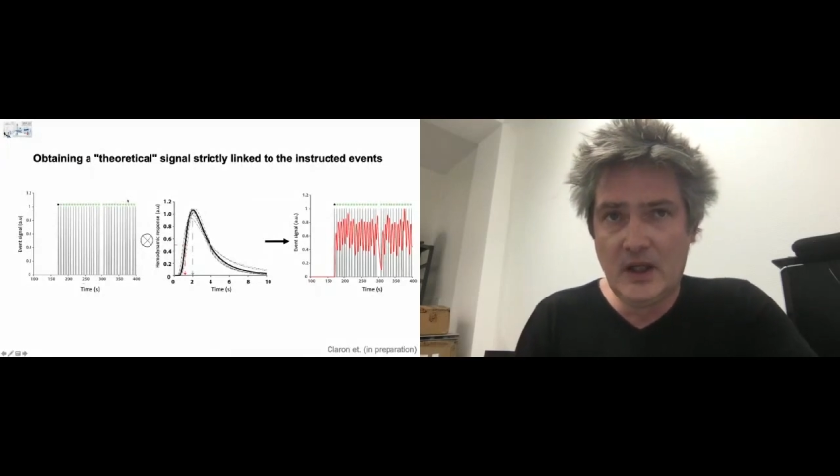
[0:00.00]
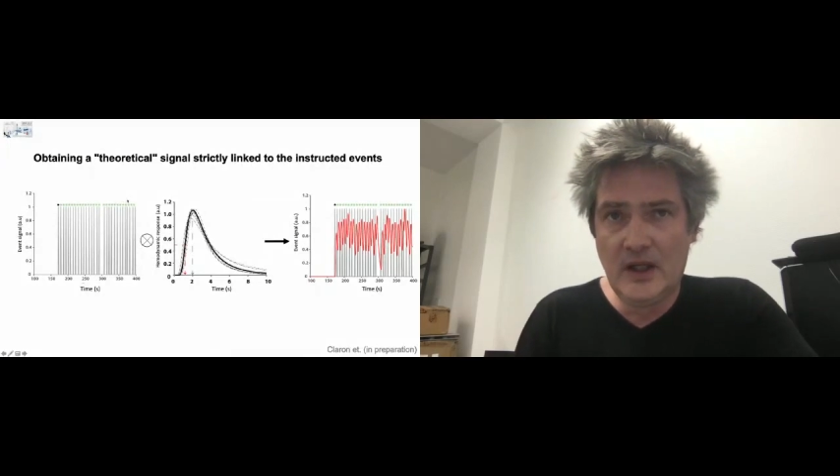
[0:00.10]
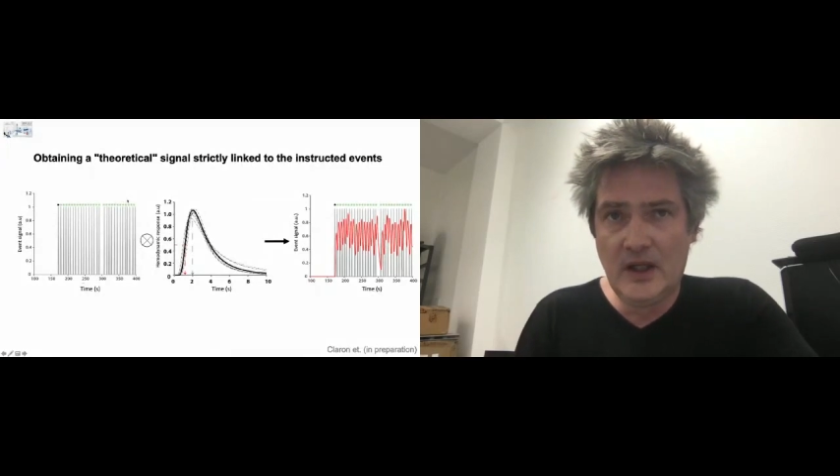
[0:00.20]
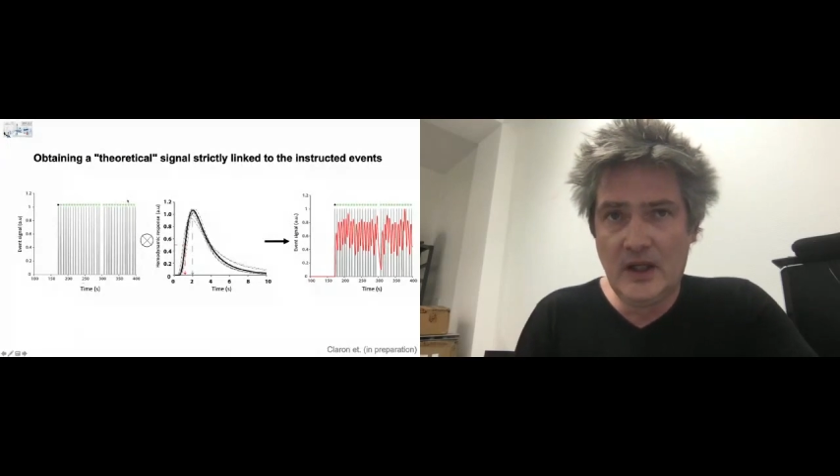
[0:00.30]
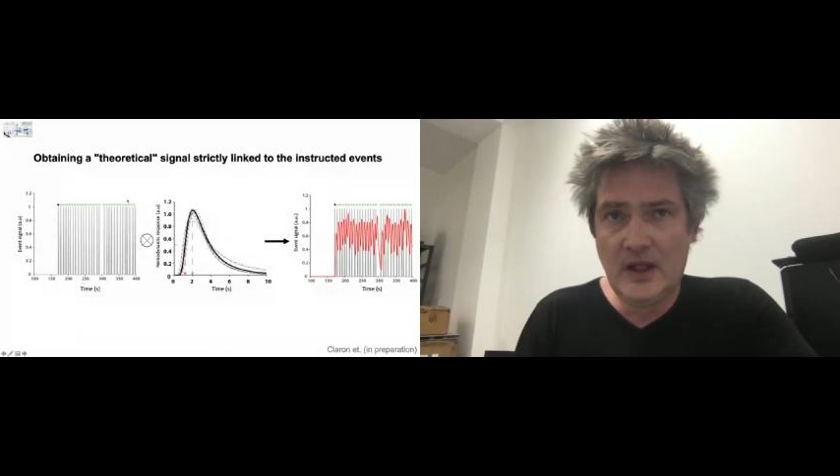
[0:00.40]

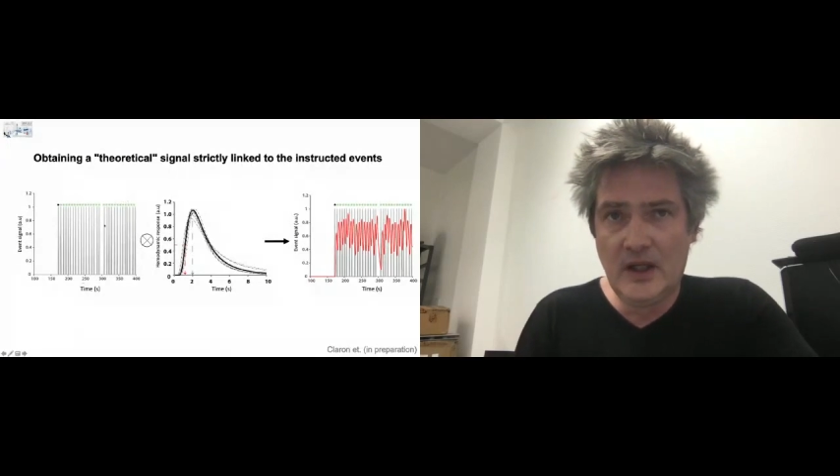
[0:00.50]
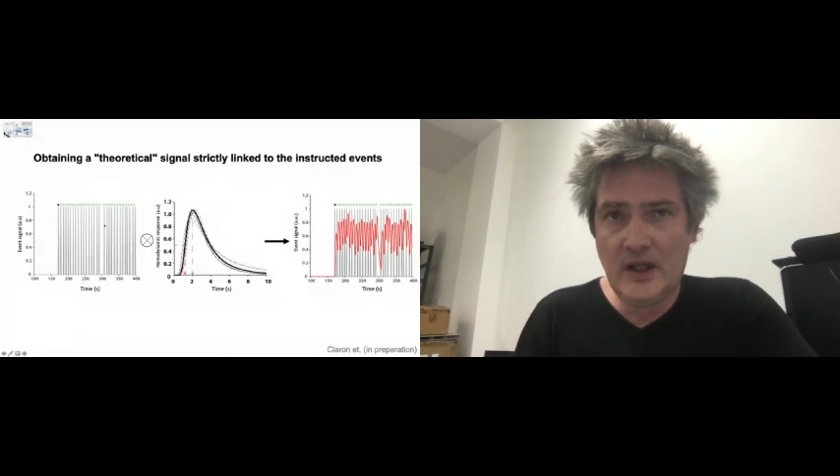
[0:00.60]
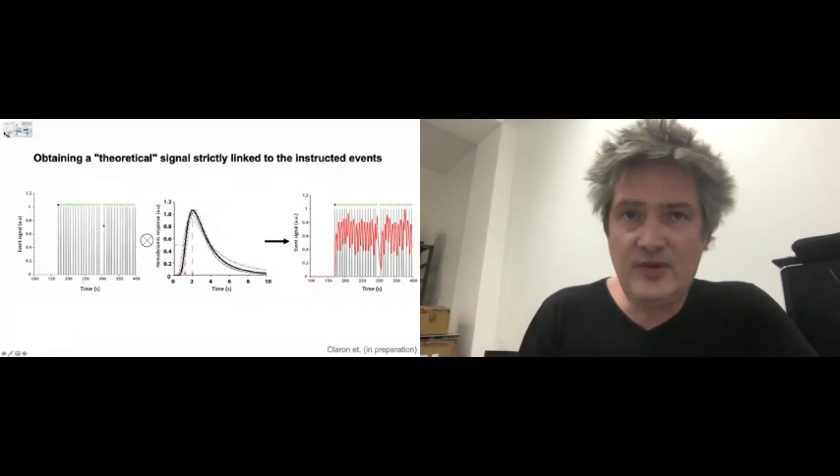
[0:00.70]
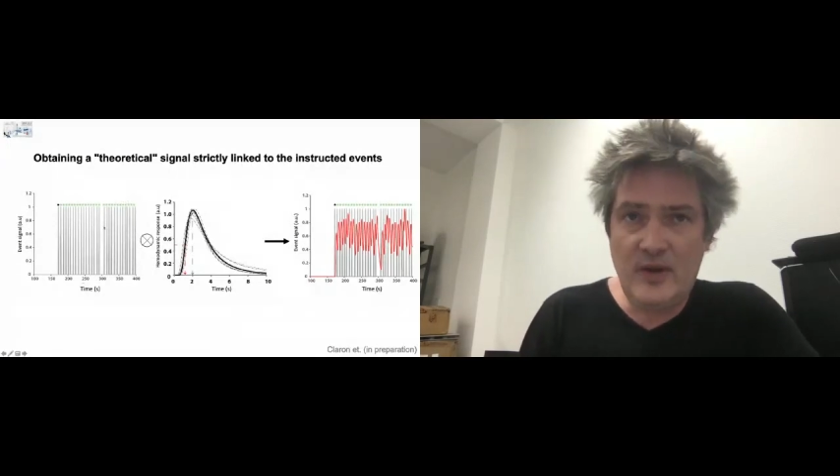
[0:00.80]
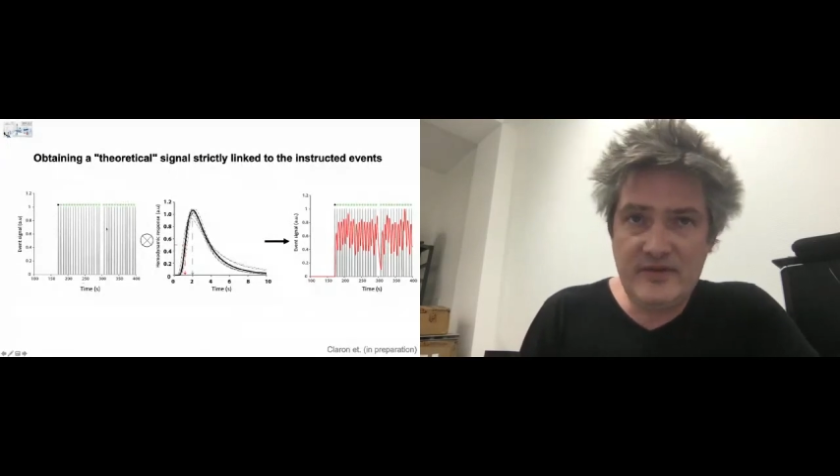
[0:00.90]
And
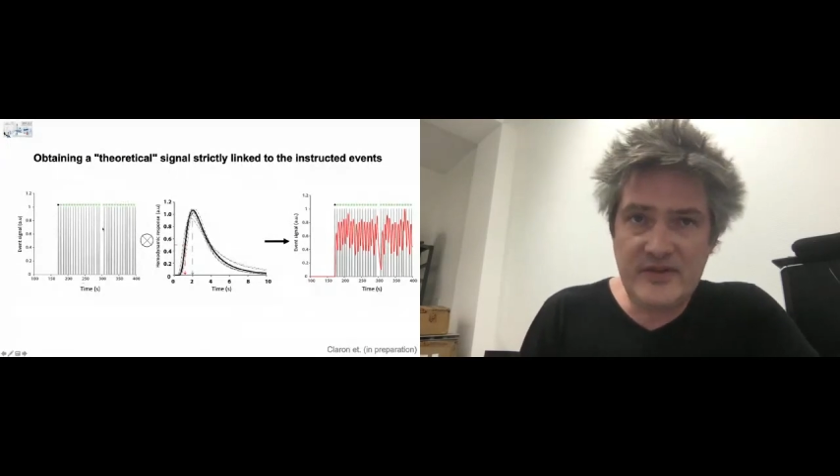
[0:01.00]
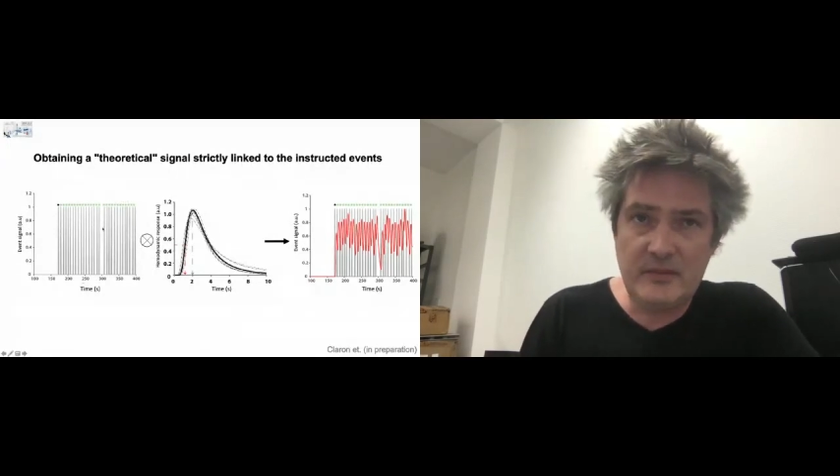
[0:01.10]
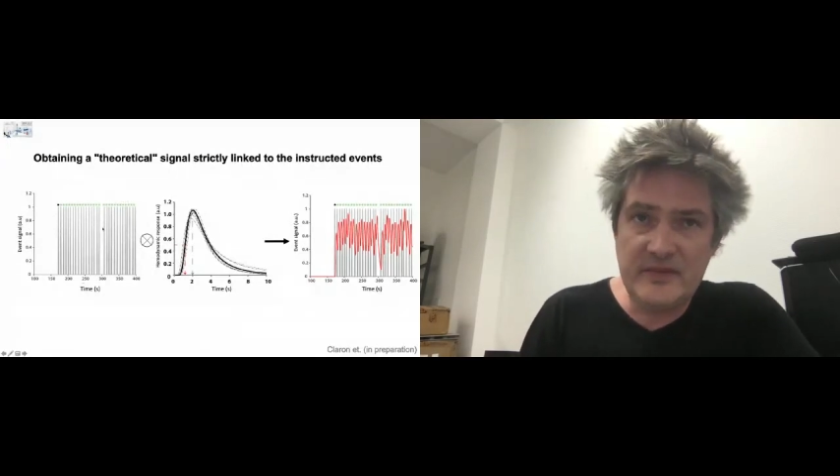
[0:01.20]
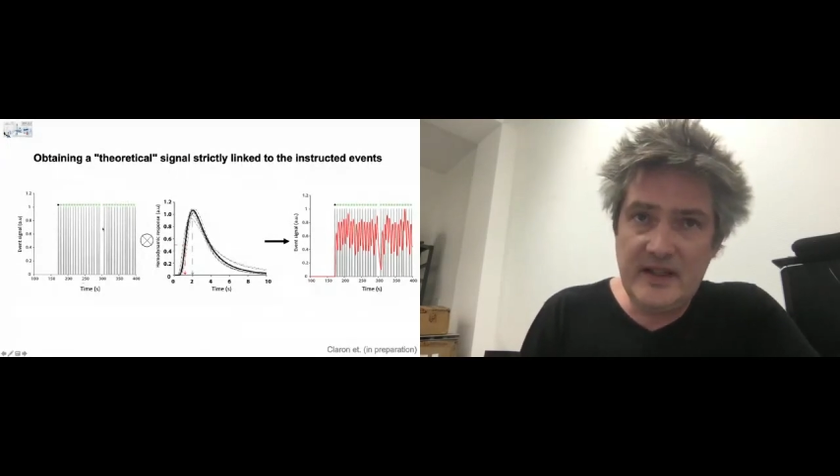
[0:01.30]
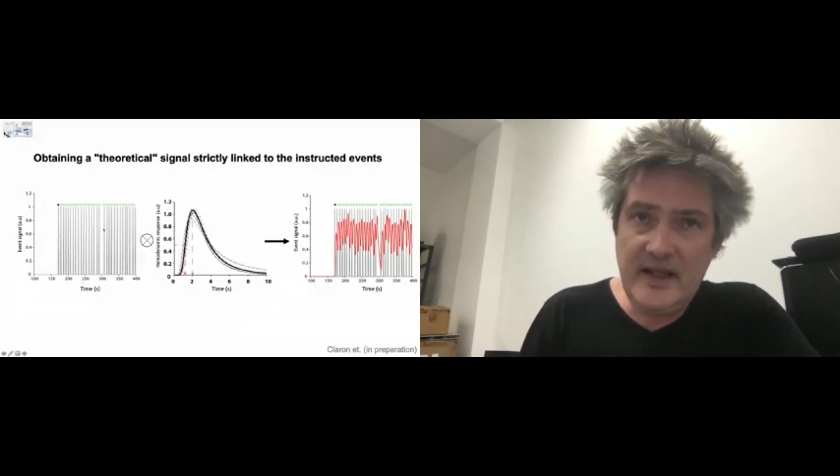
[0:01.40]
if you have
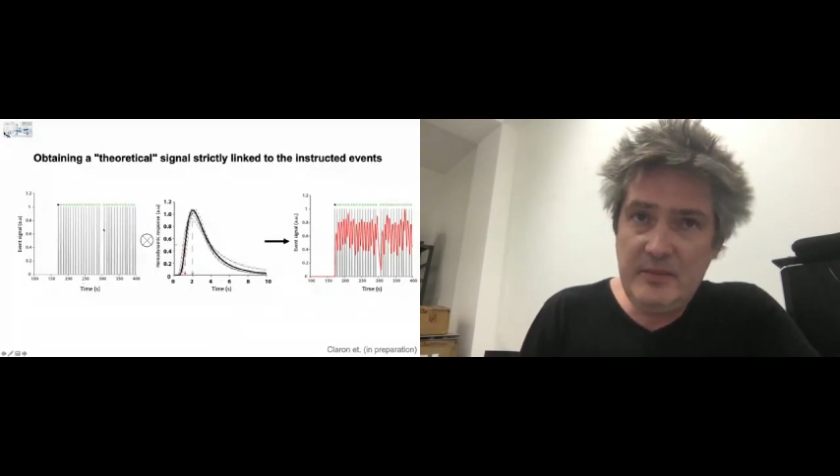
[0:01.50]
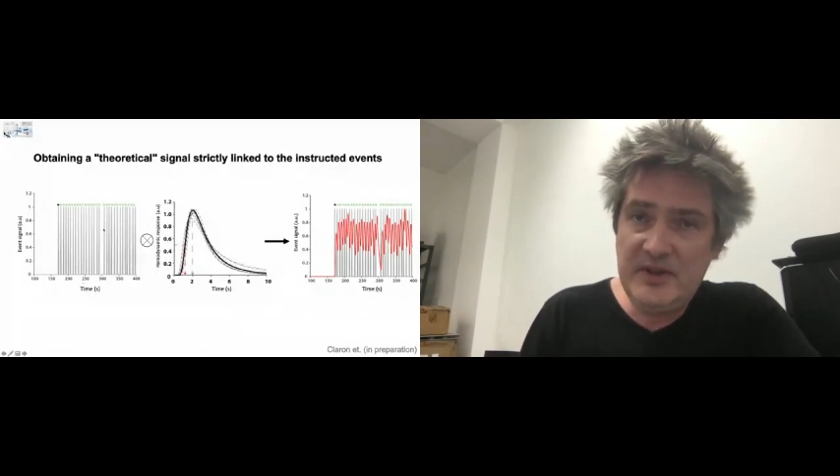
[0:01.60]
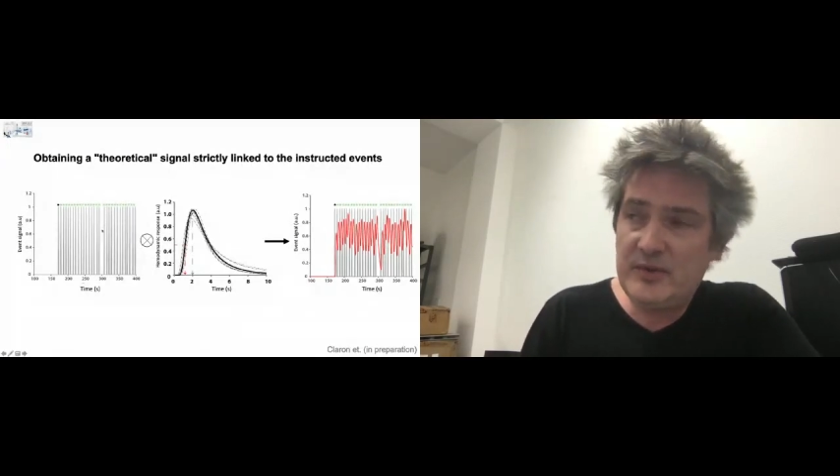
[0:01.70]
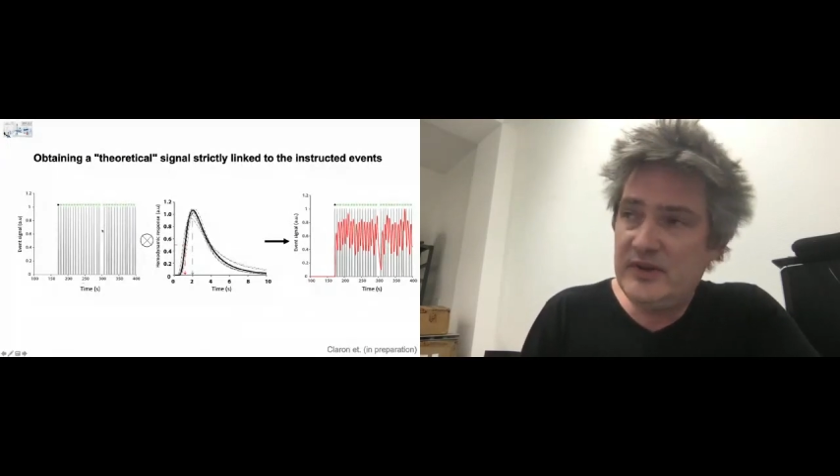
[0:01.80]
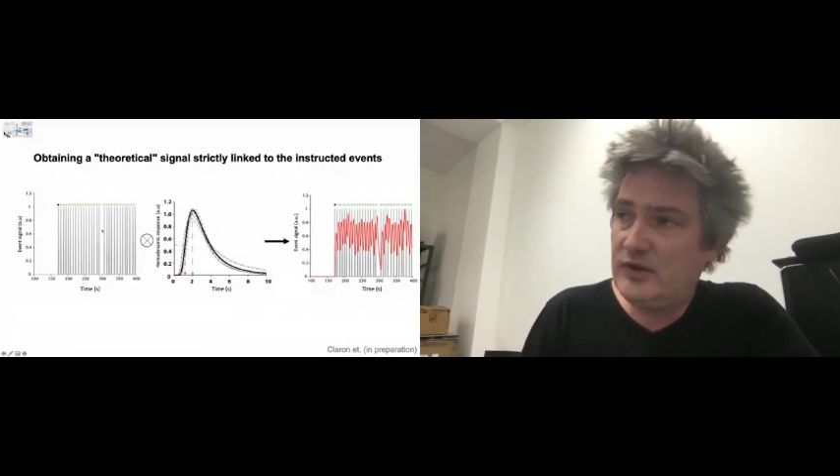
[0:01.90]
some delay between